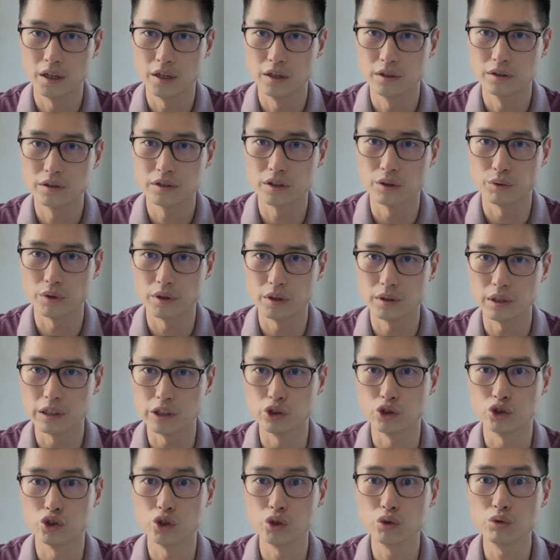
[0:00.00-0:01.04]
So
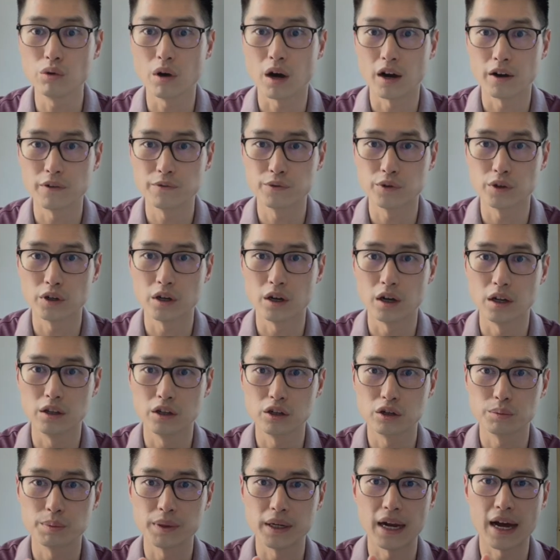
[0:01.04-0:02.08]
you do offer a
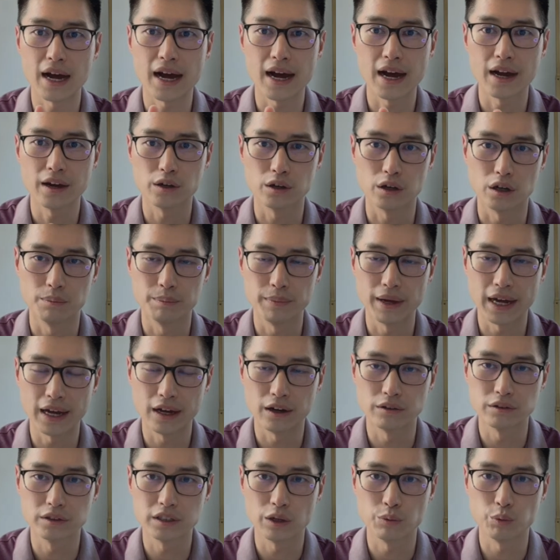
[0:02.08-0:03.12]
little bit higher
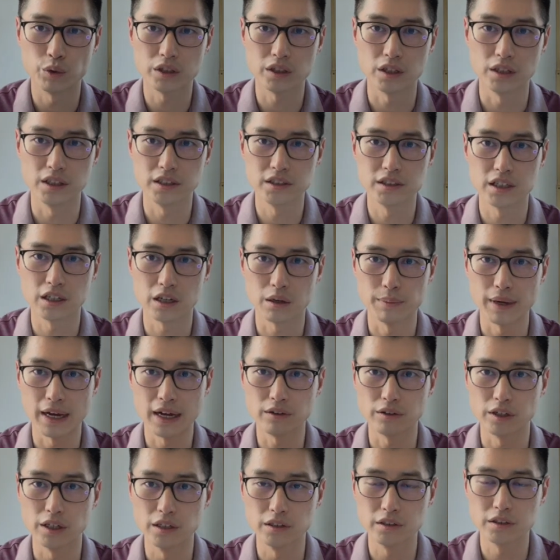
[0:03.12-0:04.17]
amount than what the listing
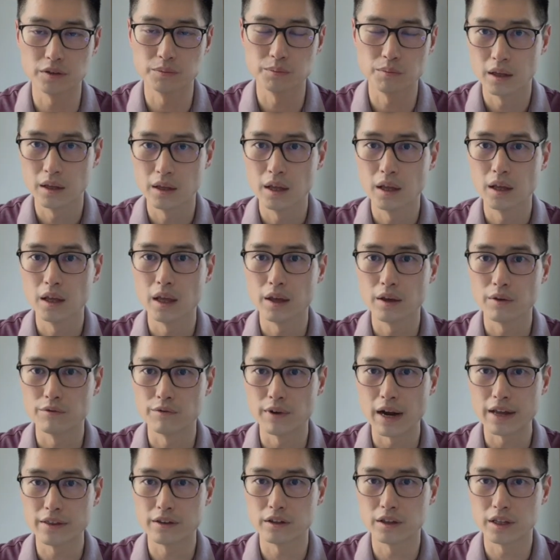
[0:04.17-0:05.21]
amount is,
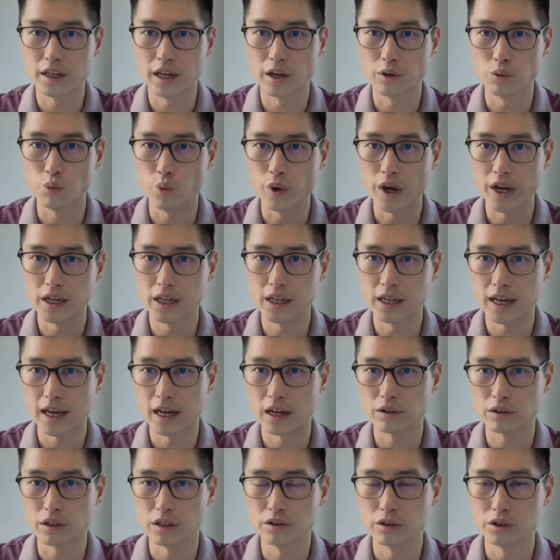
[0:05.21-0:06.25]
rather than waiting
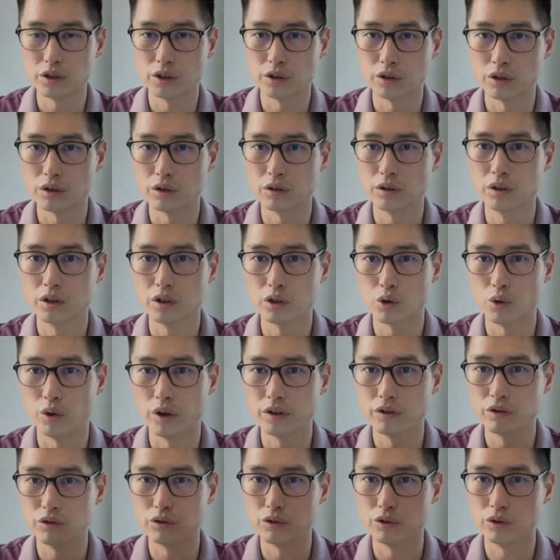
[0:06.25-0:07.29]
out until
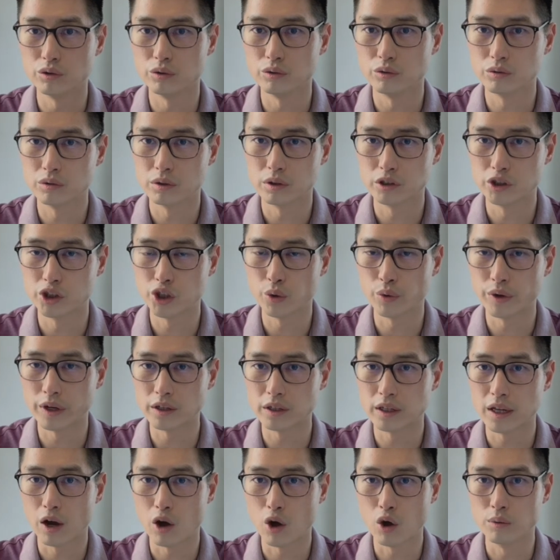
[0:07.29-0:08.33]
going through
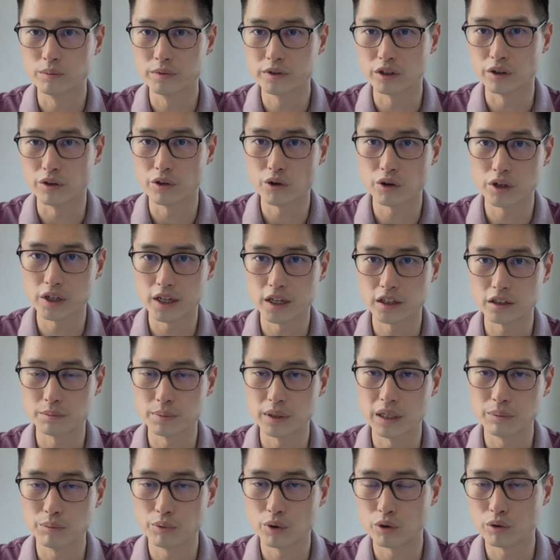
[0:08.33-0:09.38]
showing homes to 30 other
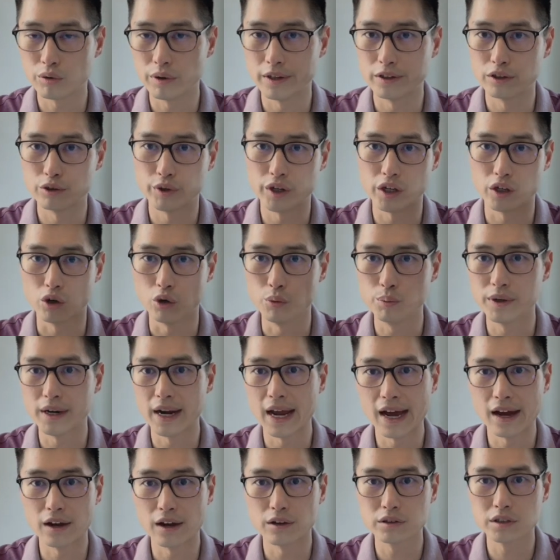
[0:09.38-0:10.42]
people and doing an open
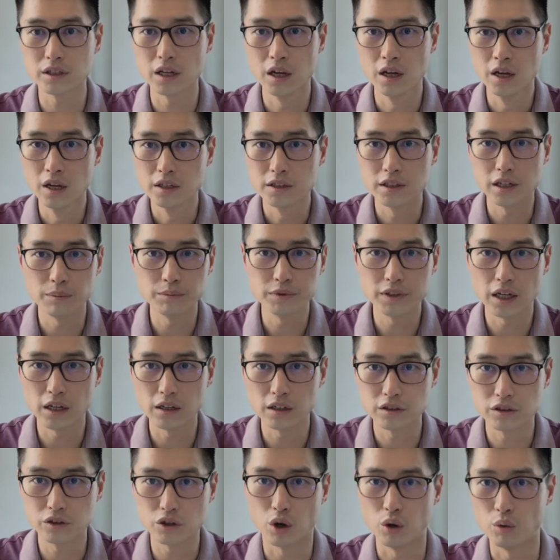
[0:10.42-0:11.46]
house. Some
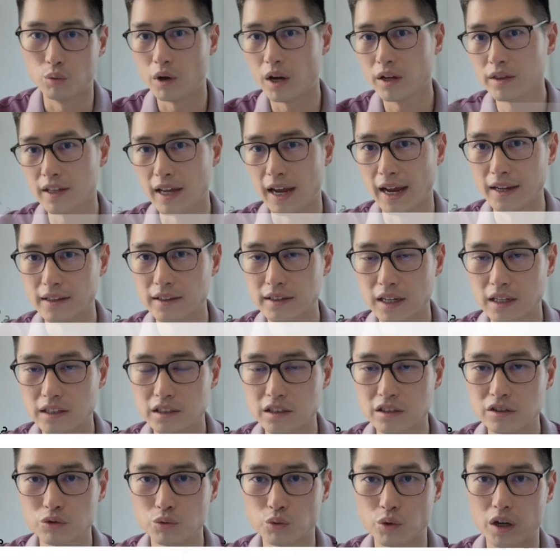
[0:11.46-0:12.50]
sellers don't want that. They
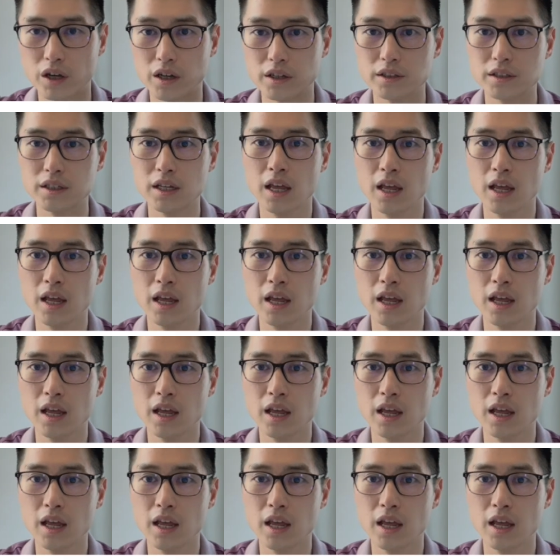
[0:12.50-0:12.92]
just want